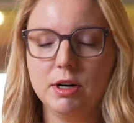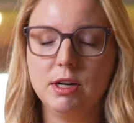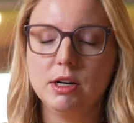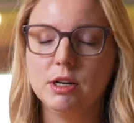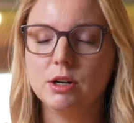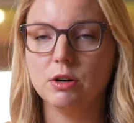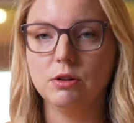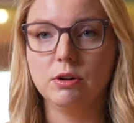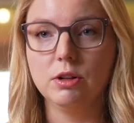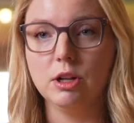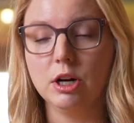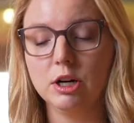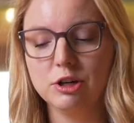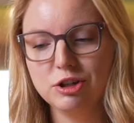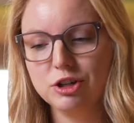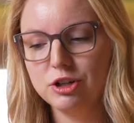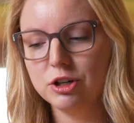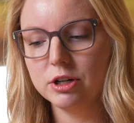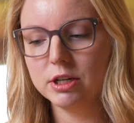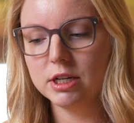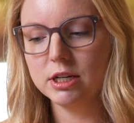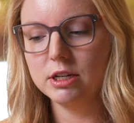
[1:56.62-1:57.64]
you're gonna go a larger
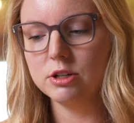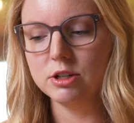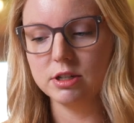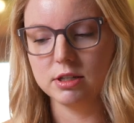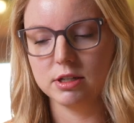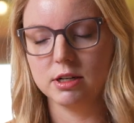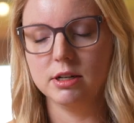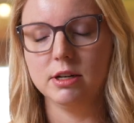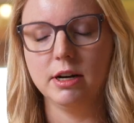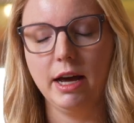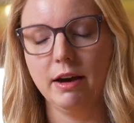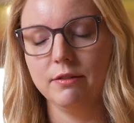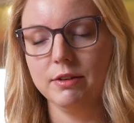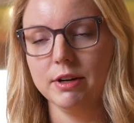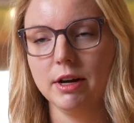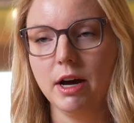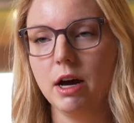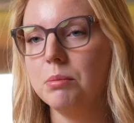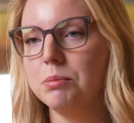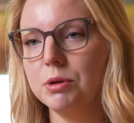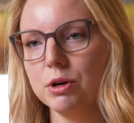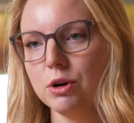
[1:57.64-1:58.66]
turkey, you're just gonna have
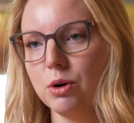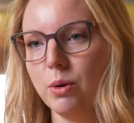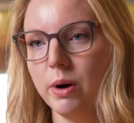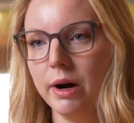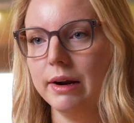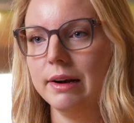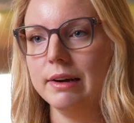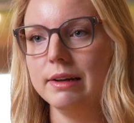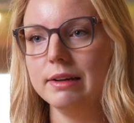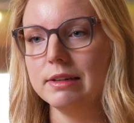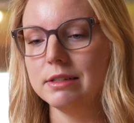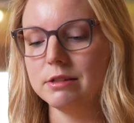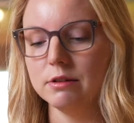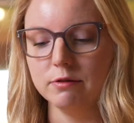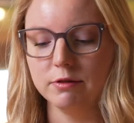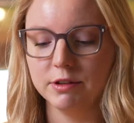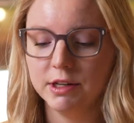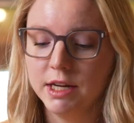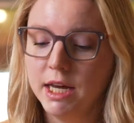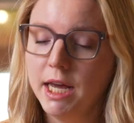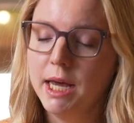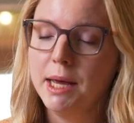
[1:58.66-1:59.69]
to up your quantities of
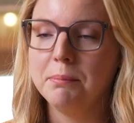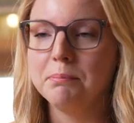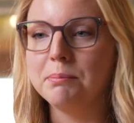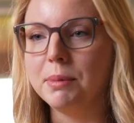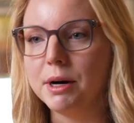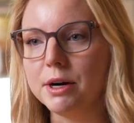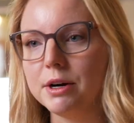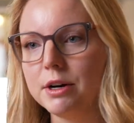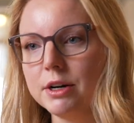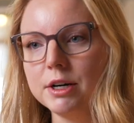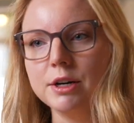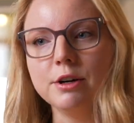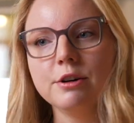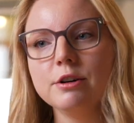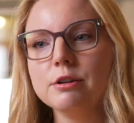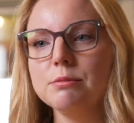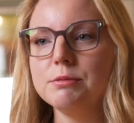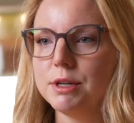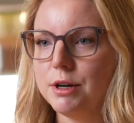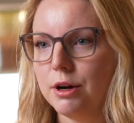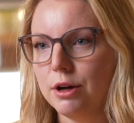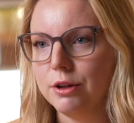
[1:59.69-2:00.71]
butter and
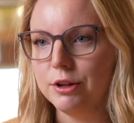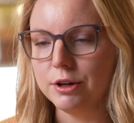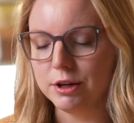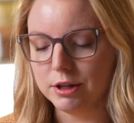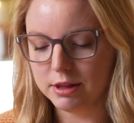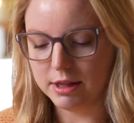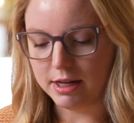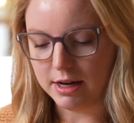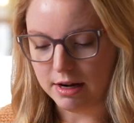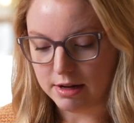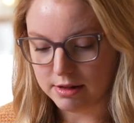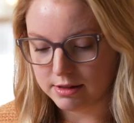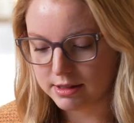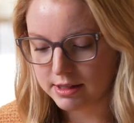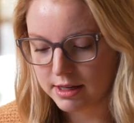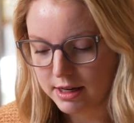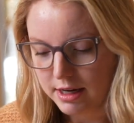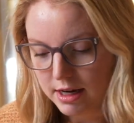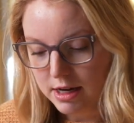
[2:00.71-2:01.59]
herbs and all the good things.